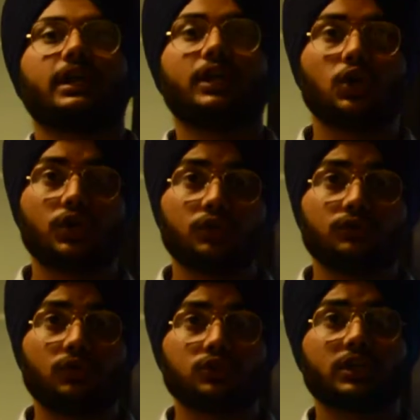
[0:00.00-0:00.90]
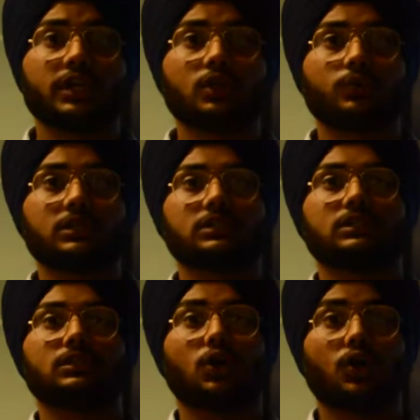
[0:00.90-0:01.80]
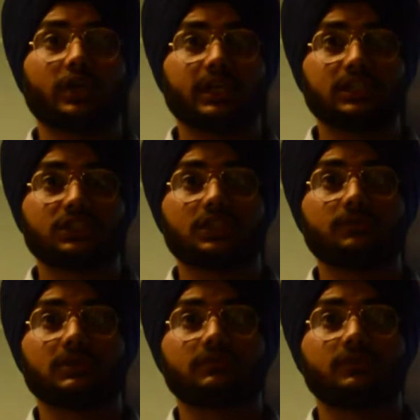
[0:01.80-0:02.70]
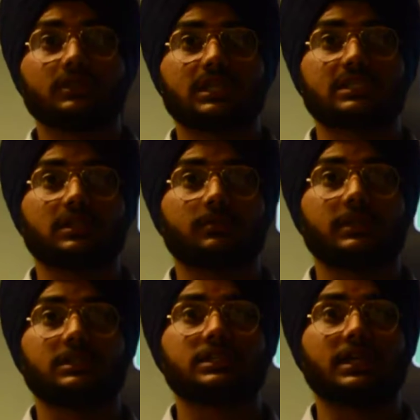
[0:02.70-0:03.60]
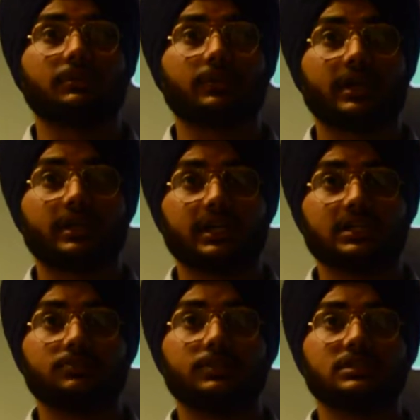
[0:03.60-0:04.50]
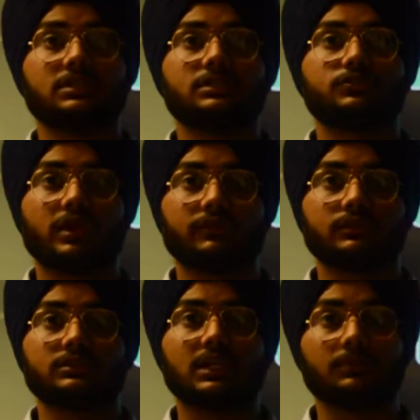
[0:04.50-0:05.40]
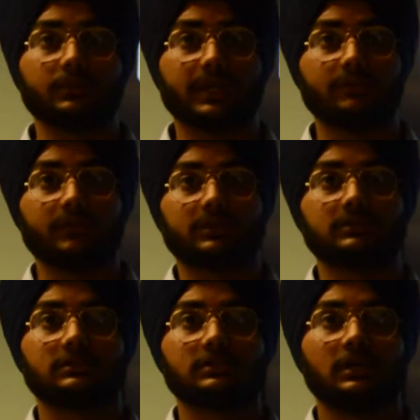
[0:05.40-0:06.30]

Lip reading: In order to foster innovation, the organization must first establish and prioritize business drivers and metrics.